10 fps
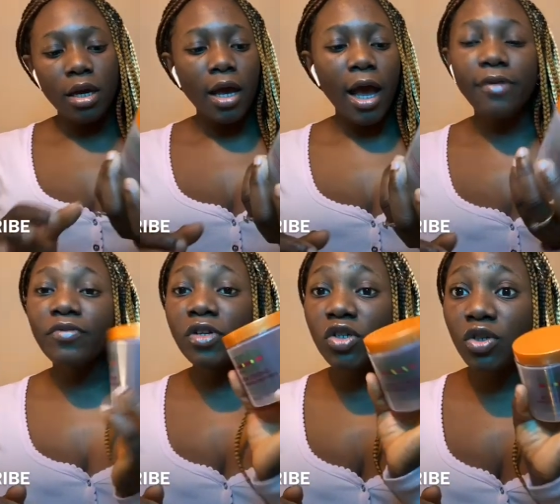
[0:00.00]
I
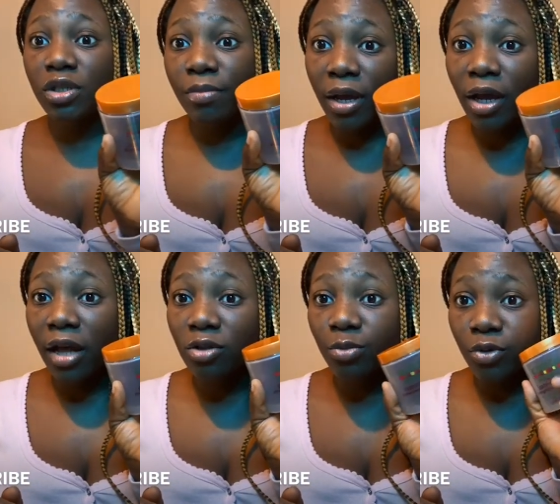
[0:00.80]
finished using my
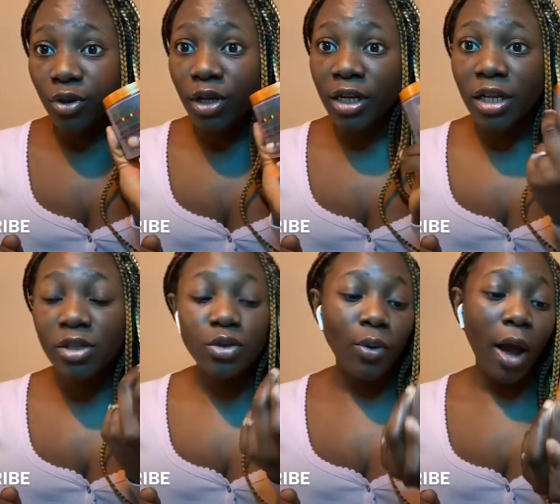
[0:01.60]
Cantu product in it,
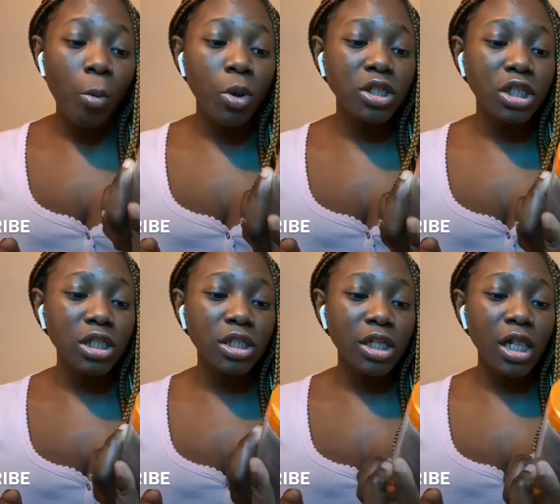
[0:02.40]
so I washed
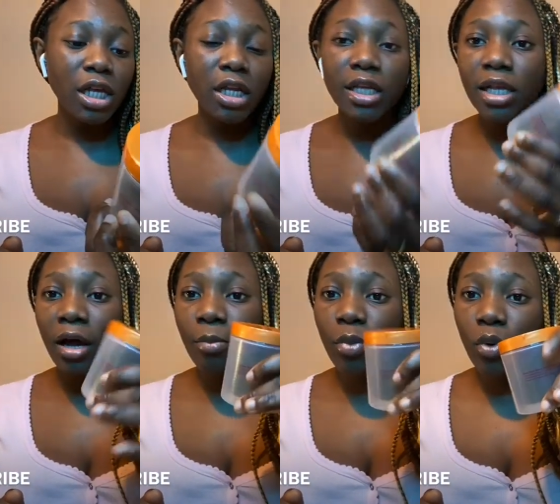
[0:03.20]
it, clean it,
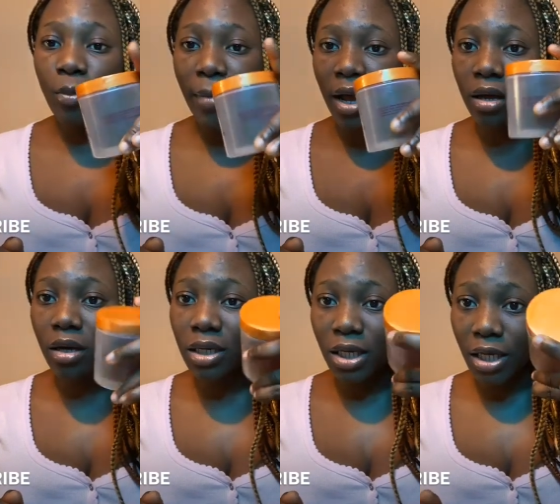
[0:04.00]
and pour my
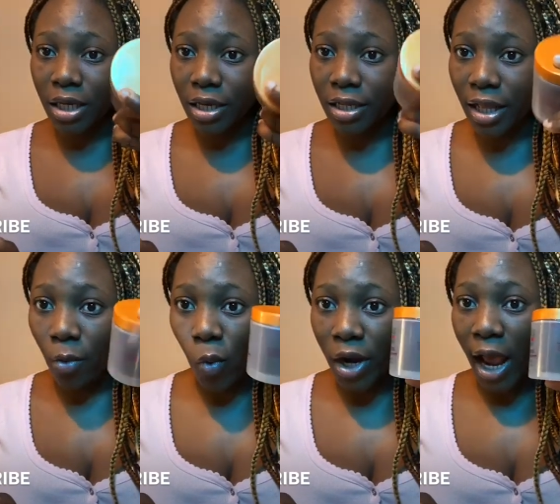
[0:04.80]
honey here, that
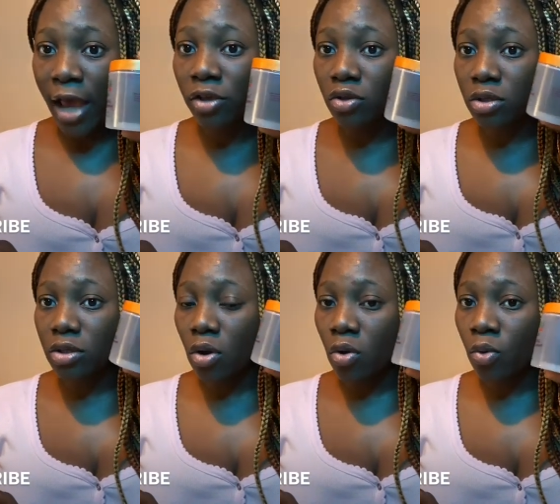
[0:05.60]
one I used
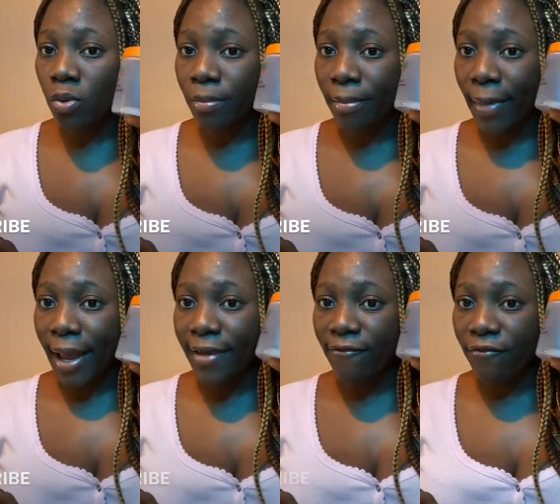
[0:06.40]
on
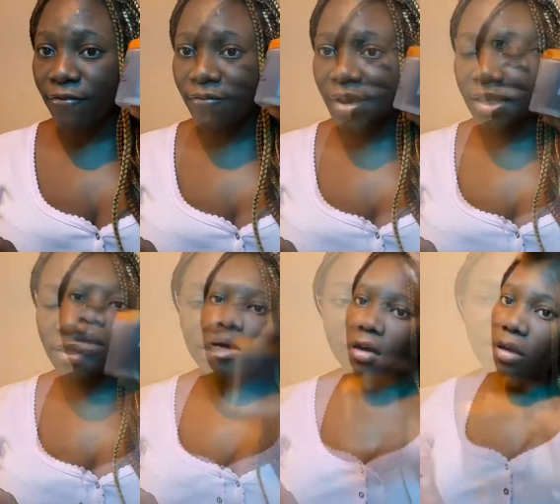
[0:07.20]
my face.
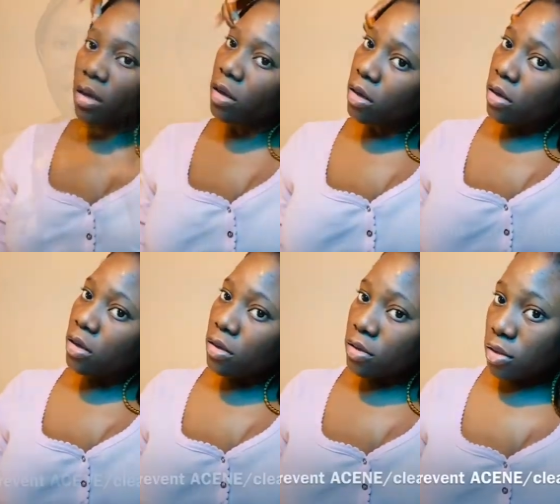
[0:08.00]

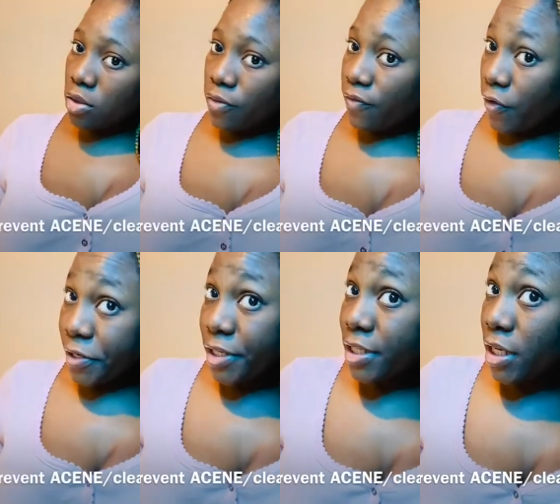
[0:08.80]
So
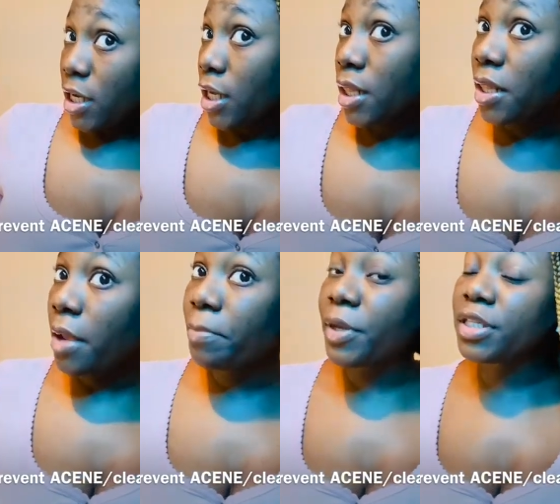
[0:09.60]
first,
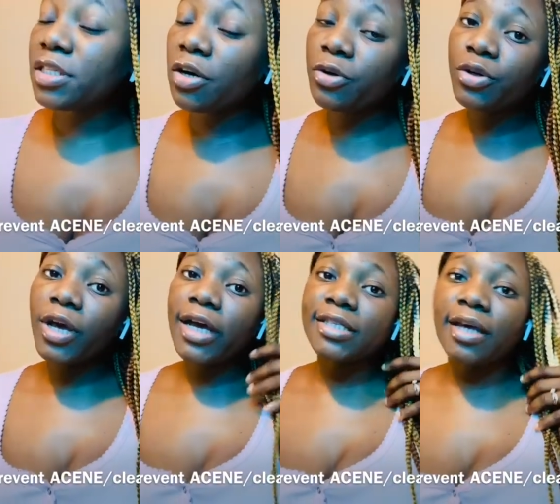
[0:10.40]
let me tell you
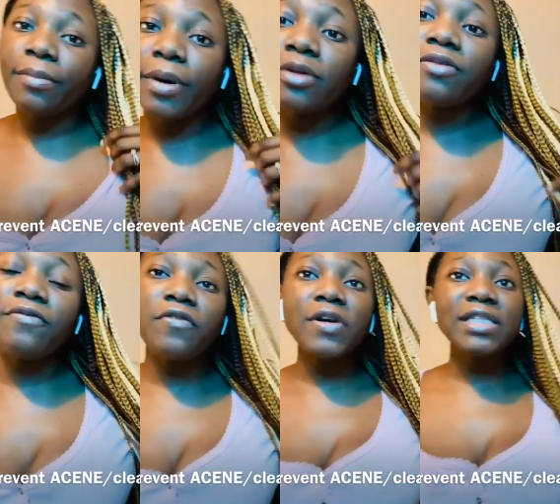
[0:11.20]
guys about the four